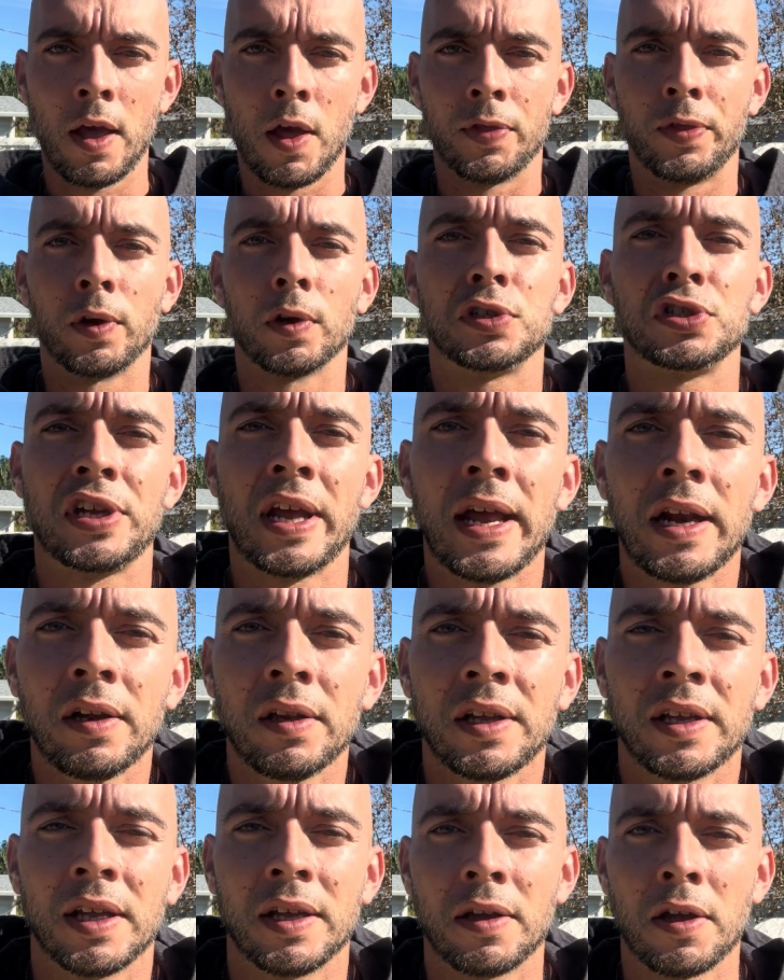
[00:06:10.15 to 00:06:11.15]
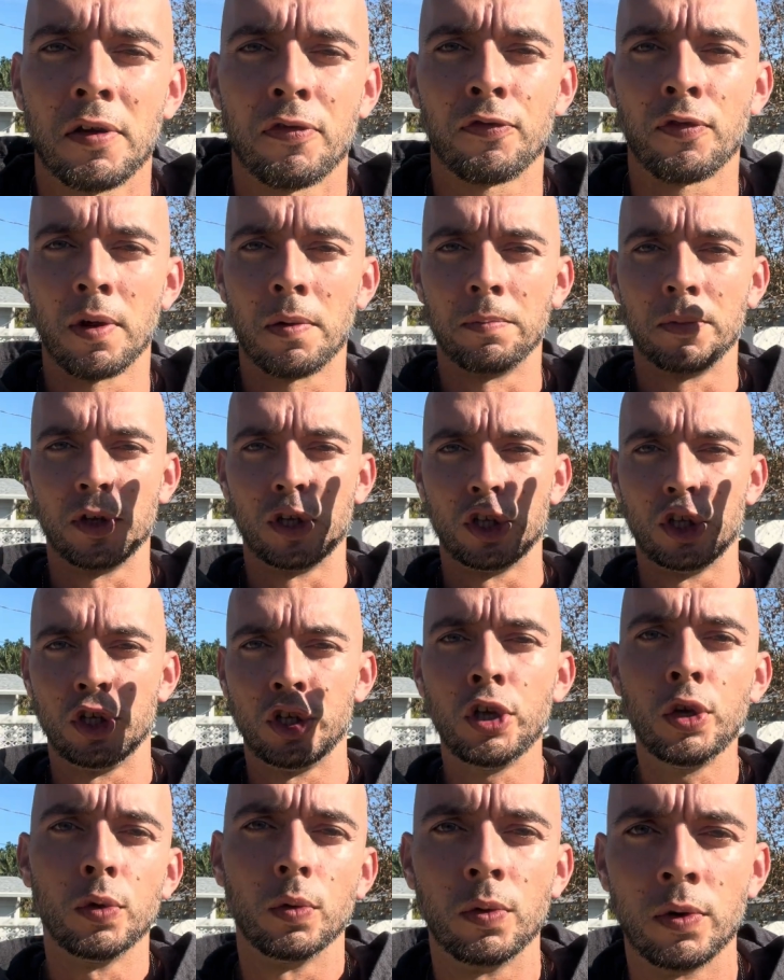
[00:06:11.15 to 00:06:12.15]
they're channeling it from
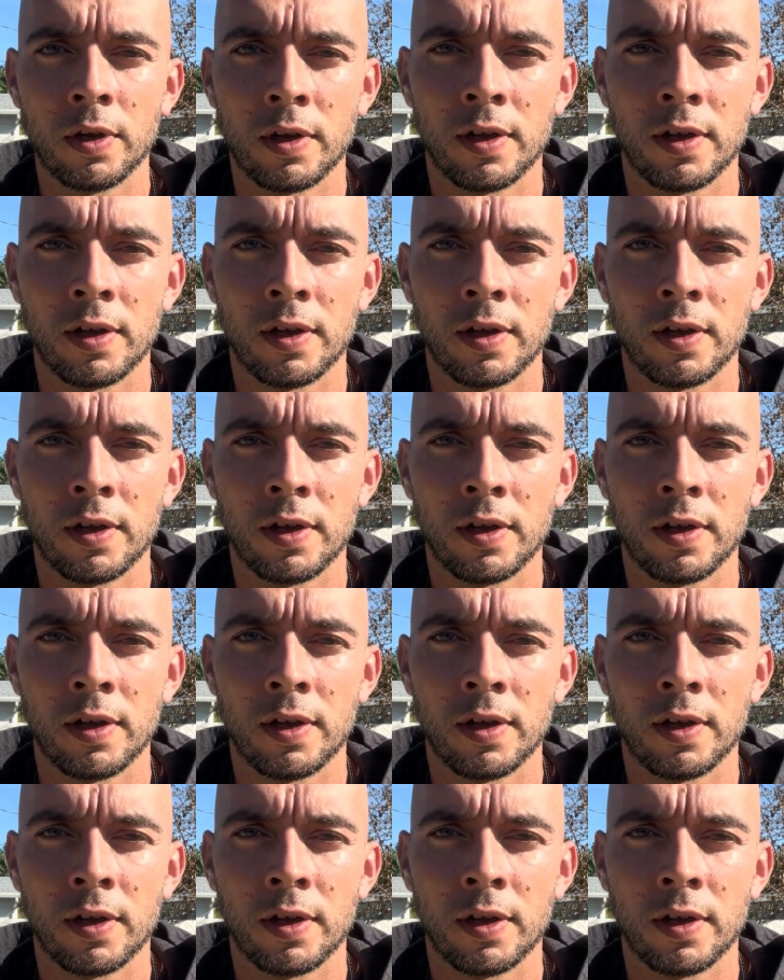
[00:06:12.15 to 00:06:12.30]
you.